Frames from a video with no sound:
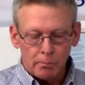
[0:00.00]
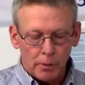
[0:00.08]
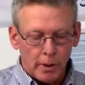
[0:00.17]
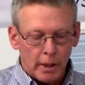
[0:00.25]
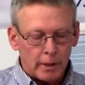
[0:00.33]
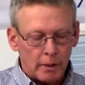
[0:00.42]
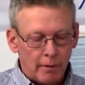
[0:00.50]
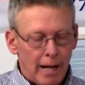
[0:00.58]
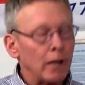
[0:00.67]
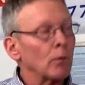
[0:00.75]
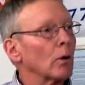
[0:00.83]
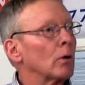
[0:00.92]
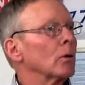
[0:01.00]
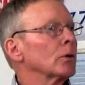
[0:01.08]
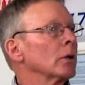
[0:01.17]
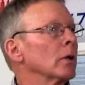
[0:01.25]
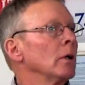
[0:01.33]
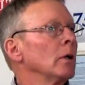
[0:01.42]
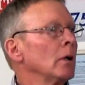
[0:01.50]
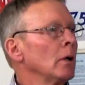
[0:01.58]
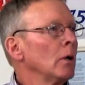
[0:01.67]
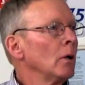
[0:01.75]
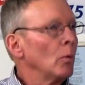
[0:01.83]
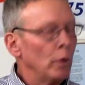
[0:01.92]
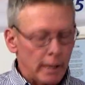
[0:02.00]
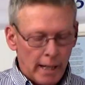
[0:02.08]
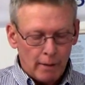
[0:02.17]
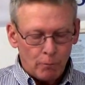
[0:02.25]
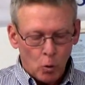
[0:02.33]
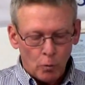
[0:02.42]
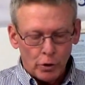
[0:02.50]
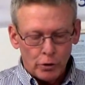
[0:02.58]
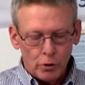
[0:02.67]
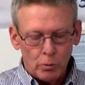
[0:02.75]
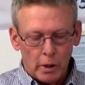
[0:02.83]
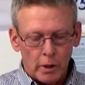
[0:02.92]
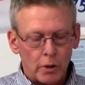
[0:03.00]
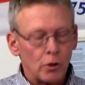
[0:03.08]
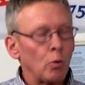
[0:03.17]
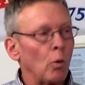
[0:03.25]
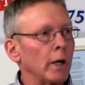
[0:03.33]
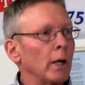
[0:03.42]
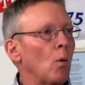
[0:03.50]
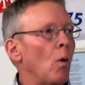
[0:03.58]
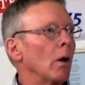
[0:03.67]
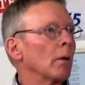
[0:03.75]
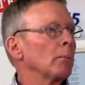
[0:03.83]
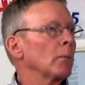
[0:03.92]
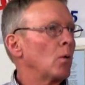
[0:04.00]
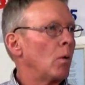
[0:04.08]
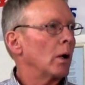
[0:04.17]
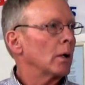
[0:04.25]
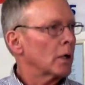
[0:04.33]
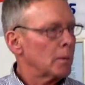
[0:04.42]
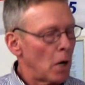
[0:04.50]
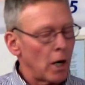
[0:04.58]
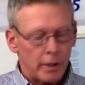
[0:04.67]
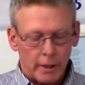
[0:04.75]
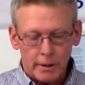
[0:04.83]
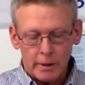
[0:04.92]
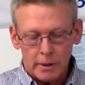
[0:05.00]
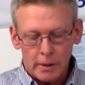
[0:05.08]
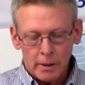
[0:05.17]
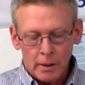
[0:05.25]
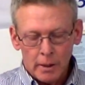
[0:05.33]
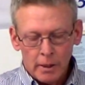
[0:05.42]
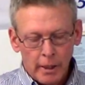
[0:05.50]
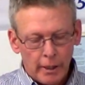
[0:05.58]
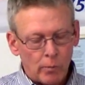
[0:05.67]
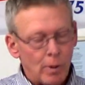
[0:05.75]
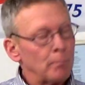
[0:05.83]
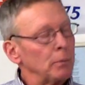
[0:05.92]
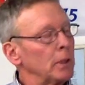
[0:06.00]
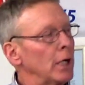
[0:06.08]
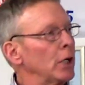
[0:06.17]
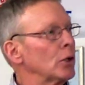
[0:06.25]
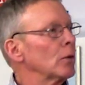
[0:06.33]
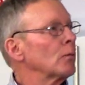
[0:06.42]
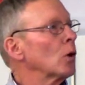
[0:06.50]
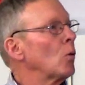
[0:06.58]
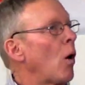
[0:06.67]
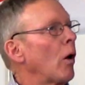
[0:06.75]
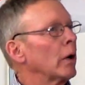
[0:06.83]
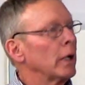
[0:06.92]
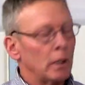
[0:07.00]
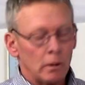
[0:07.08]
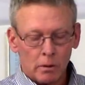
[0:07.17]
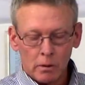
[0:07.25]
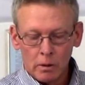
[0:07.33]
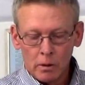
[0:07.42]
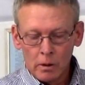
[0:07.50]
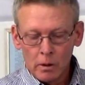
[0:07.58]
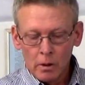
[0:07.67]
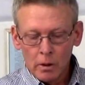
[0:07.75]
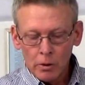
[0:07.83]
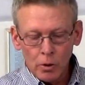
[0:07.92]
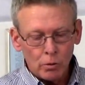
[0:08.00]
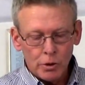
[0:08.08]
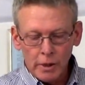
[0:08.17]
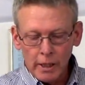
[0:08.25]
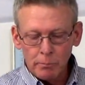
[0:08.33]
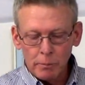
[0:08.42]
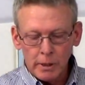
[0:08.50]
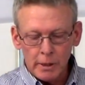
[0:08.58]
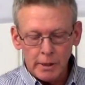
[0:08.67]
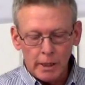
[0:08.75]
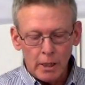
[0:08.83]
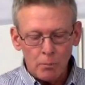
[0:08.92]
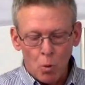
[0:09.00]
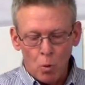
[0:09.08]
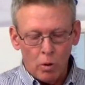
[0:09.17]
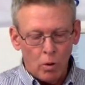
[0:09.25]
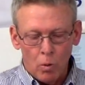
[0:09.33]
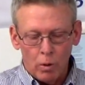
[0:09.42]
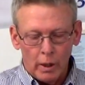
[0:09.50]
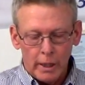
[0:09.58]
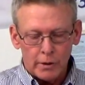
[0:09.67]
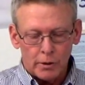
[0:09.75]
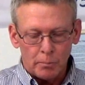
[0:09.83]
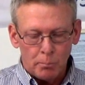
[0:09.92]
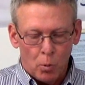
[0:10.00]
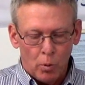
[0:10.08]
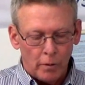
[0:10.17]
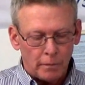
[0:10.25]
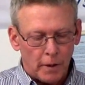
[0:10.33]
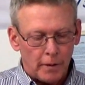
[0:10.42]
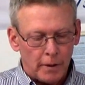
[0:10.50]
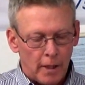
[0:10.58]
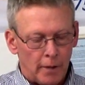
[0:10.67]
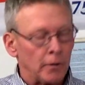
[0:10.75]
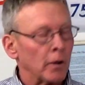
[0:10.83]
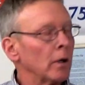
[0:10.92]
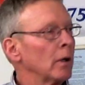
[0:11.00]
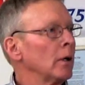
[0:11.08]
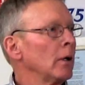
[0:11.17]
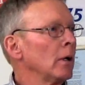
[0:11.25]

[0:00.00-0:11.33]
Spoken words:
and productive agriculture. We have over 220 commodities and a reputation for quality. No segment is any more or less important than the other.